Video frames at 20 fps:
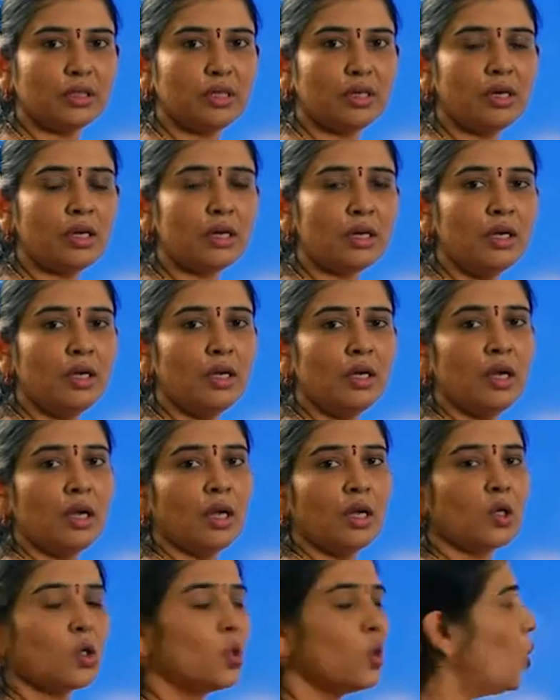are
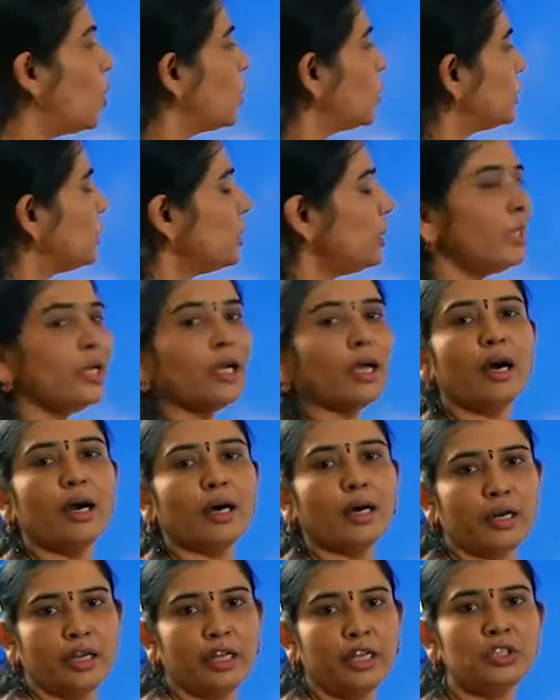closely
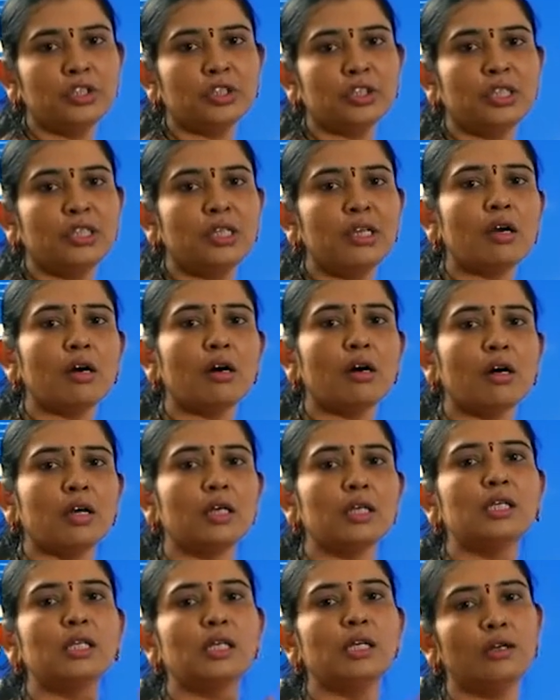arranged in a
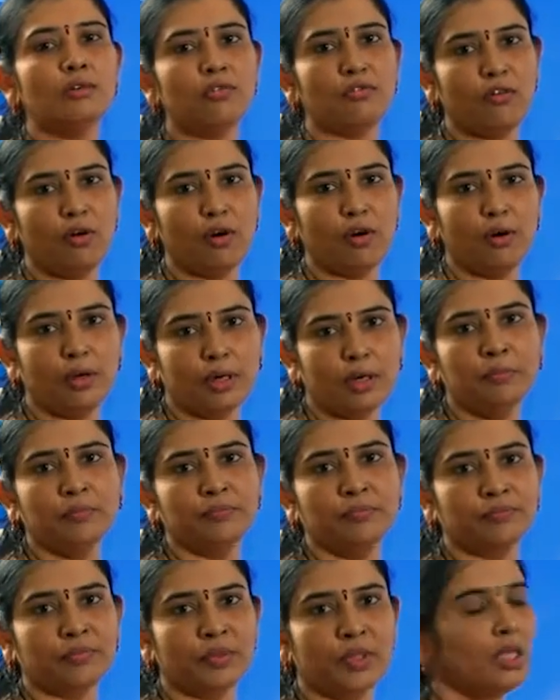ordered
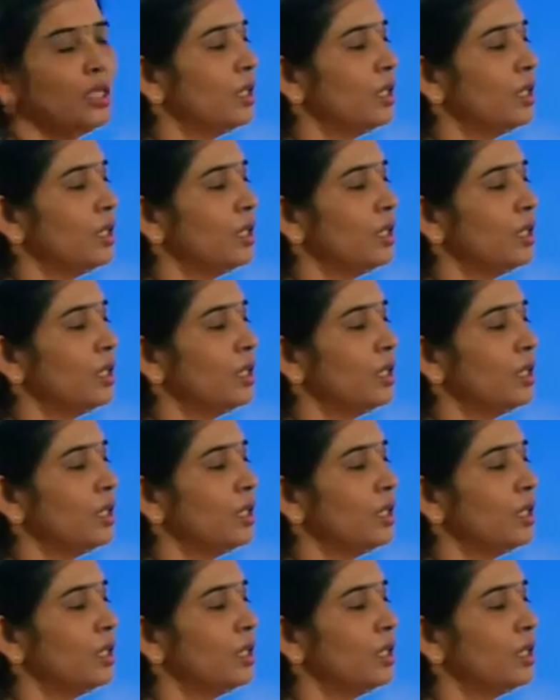form.